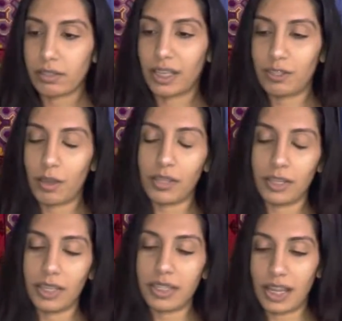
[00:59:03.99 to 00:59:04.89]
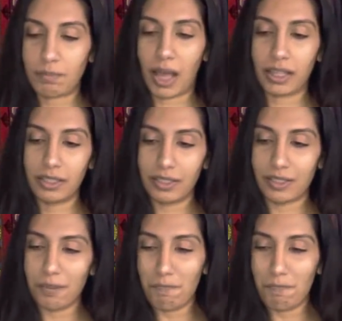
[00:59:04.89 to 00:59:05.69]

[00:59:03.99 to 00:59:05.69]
Like it's it, it's a nice balance.